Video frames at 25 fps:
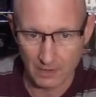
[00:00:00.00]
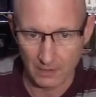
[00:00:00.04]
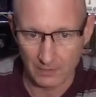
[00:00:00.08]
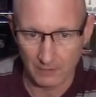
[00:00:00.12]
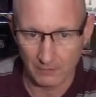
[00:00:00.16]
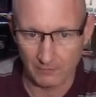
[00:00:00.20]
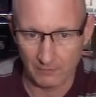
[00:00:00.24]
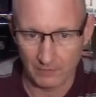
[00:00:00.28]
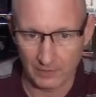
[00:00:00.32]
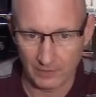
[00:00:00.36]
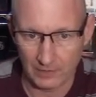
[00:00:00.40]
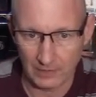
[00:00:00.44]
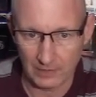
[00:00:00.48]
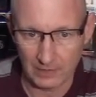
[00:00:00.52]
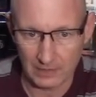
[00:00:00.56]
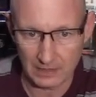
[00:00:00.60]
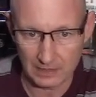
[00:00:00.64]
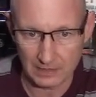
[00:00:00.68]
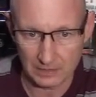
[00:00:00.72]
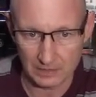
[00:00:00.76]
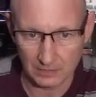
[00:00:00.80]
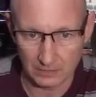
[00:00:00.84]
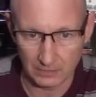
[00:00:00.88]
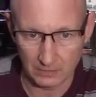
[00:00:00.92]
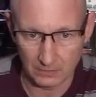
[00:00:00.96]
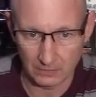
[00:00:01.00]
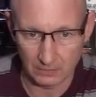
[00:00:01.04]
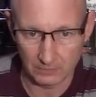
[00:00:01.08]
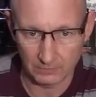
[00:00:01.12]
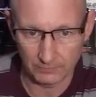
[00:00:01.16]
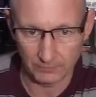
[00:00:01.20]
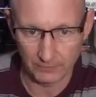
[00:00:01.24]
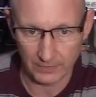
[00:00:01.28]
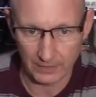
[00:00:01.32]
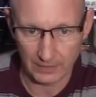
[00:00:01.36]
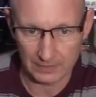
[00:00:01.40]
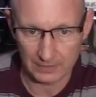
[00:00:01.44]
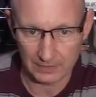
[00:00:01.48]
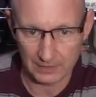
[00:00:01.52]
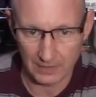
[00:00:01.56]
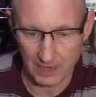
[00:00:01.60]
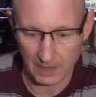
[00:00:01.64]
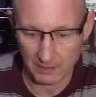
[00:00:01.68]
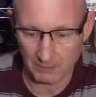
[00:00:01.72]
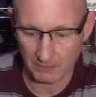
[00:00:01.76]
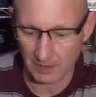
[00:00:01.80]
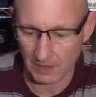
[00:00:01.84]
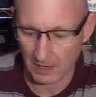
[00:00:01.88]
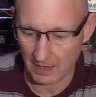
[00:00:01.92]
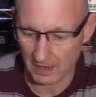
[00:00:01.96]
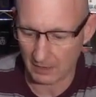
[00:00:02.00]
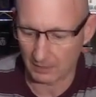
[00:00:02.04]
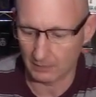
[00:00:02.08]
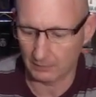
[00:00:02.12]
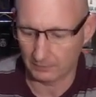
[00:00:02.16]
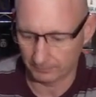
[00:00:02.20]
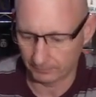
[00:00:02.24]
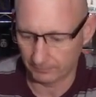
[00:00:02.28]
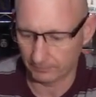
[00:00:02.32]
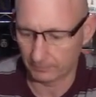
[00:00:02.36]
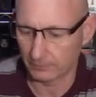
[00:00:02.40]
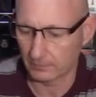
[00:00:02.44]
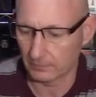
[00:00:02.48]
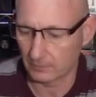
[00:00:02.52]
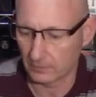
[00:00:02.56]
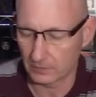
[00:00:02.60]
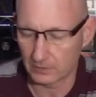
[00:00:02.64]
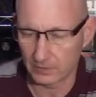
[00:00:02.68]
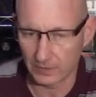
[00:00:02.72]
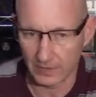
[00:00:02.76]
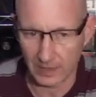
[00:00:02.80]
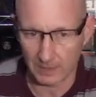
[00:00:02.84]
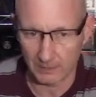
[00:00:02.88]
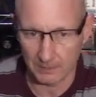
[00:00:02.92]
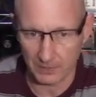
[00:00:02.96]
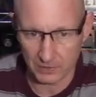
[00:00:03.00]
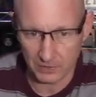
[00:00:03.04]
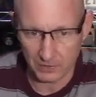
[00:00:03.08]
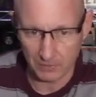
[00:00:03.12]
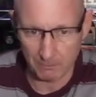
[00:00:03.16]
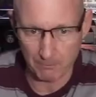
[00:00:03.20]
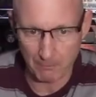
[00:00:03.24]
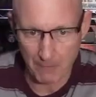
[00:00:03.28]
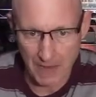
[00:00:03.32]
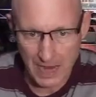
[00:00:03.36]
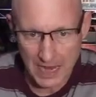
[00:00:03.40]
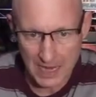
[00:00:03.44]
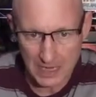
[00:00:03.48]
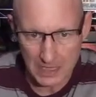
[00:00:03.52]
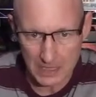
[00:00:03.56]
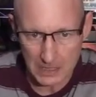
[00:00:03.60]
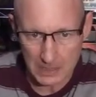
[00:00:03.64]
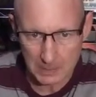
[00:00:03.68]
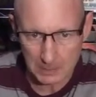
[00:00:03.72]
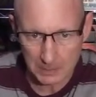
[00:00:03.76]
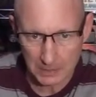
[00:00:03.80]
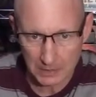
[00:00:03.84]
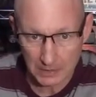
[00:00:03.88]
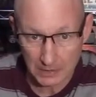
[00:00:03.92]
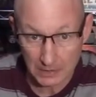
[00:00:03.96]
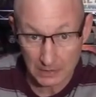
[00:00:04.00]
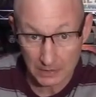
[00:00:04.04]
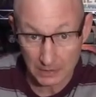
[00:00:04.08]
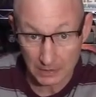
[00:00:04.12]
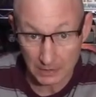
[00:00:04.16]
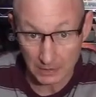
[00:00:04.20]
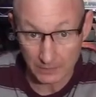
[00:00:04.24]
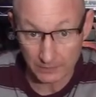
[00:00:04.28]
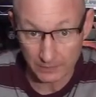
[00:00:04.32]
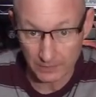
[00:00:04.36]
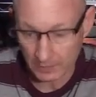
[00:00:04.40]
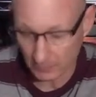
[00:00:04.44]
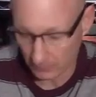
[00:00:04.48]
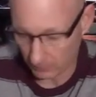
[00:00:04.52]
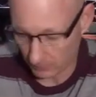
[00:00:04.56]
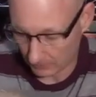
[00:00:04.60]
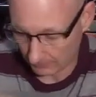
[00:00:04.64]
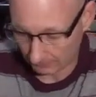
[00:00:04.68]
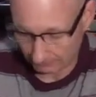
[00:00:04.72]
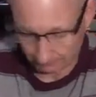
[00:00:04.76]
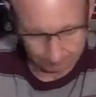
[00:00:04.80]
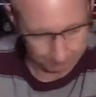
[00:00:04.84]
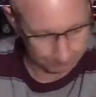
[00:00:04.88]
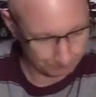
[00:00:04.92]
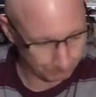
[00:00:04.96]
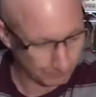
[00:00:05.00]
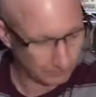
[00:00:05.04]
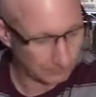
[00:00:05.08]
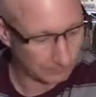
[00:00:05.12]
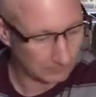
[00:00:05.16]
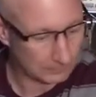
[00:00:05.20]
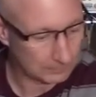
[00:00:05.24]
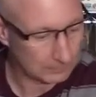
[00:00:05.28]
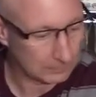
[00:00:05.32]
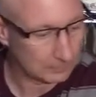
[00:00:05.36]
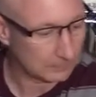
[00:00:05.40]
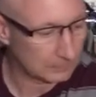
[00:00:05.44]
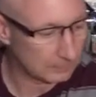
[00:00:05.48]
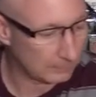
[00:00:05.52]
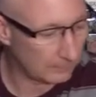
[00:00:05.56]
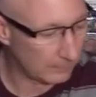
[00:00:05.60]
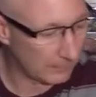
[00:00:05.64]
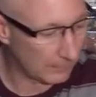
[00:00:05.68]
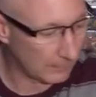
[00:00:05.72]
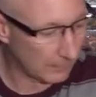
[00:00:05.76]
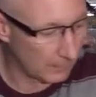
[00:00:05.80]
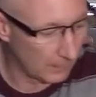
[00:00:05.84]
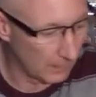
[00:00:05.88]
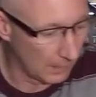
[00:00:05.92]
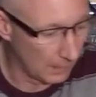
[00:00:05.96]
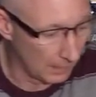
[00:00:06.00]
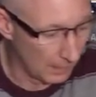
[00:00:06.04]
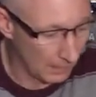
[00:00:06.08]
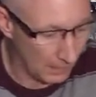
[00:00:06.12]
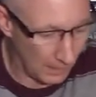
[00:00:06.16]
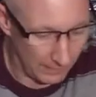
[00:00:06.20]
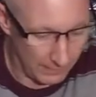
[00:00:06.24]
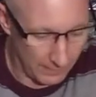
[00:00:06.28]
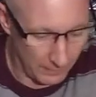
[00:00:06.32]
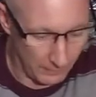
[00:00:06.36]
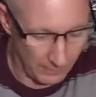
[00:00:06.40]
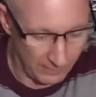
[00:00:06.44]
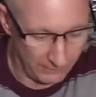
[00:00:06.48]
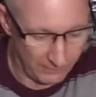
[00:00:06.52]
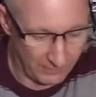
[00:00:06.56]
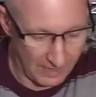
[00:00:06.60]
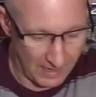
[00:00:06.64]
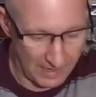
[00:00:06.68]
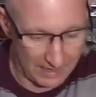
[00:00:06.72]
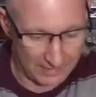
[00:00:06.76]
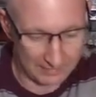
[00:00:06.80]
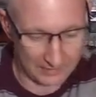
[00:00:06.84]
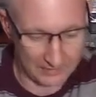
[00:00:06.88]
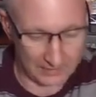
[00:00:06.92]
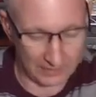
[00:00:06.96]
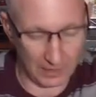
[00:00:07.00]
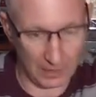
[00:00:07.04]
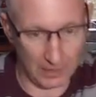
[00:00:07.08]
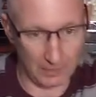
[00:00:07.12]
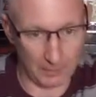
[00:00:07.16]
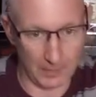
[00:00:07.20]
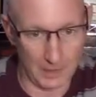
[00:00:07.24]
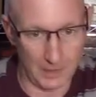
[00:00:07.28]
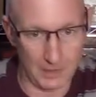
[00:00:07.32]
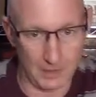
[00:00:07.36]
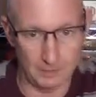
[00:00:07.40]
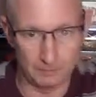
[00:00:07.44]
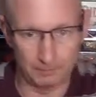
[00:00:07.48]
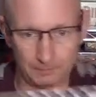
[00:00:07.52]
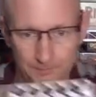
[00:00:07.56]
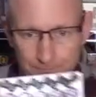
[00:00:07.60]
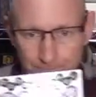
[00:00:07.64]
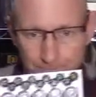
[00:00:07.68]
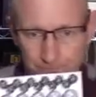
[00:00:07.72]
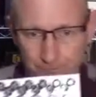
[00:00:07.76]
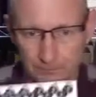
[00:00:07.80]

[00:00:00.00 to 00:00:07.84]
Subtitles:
very nice. So nice game tile. Looks like a bunch of mayhem on this one. And then we've got some